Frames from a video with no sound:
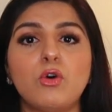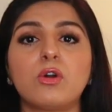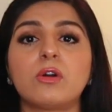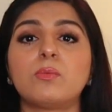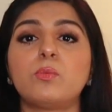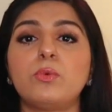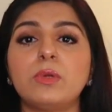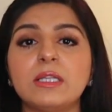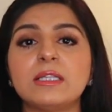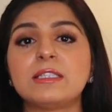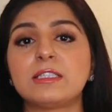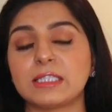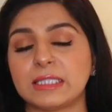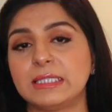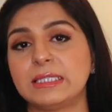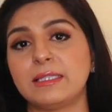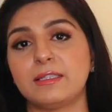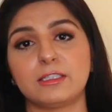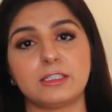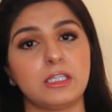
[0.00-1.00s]
or will
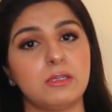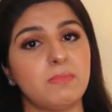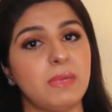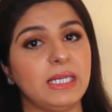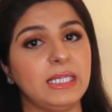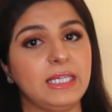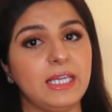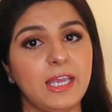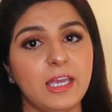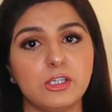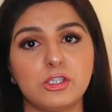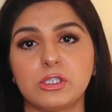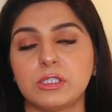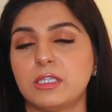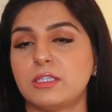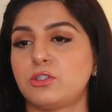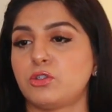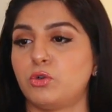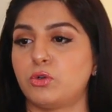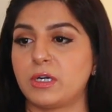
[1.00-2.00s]
certain other
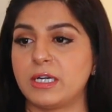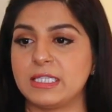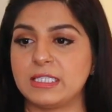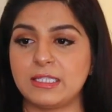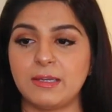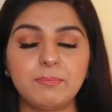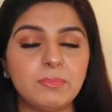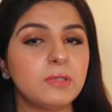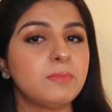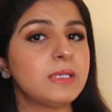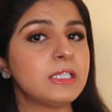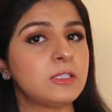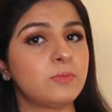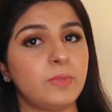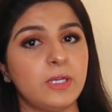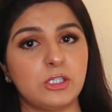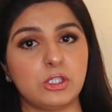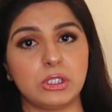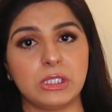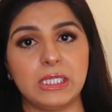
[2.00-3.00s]
medications or supplements
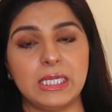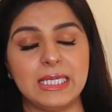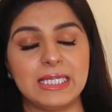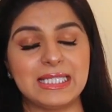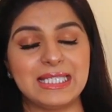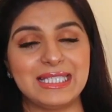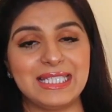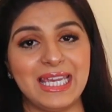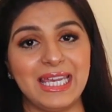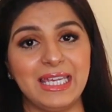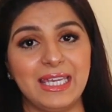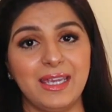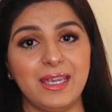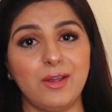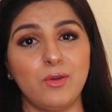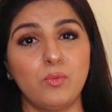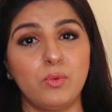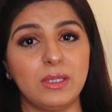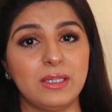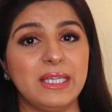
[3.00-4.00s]
patient is
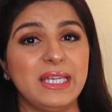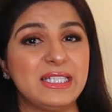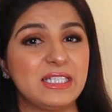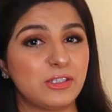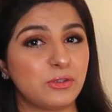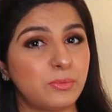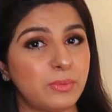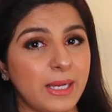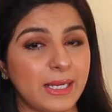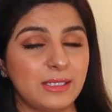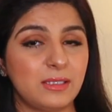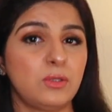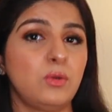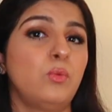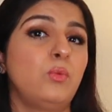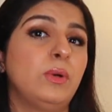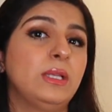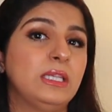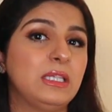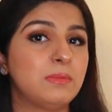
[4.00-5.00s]
taking will interact
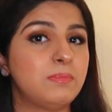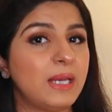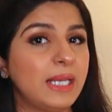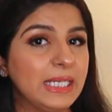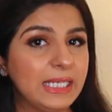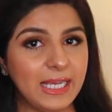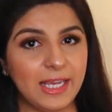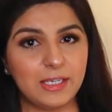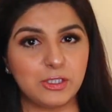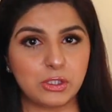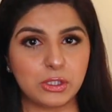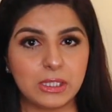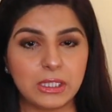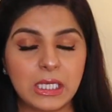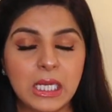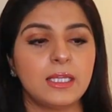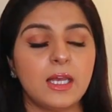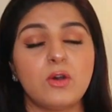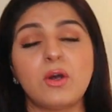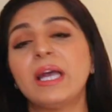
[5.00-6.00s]
with the medication.
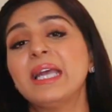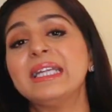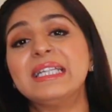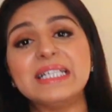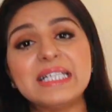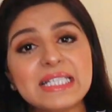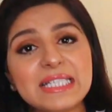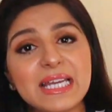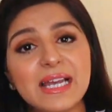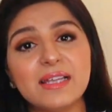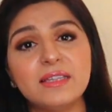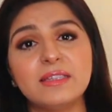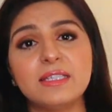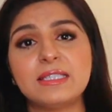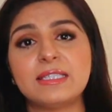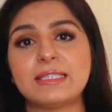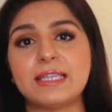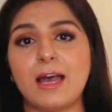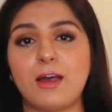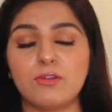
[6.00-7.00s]
Now, I understand
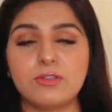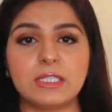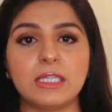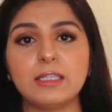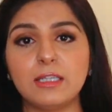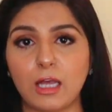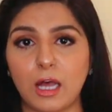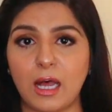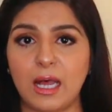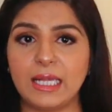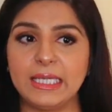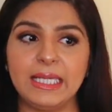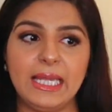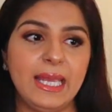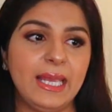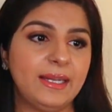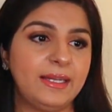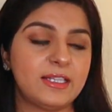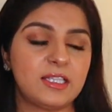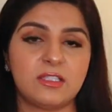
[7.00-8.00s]
this sounds a lot
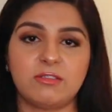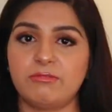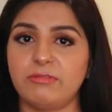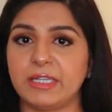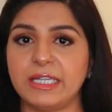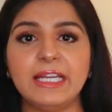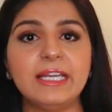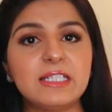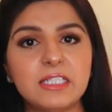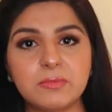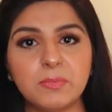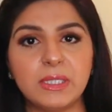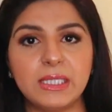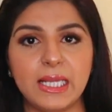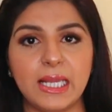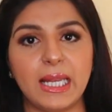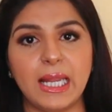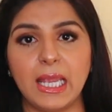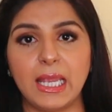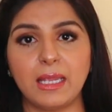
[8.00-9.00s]
and it's very
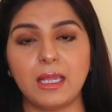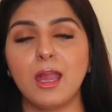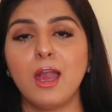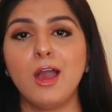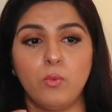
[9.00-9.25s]
intimidating.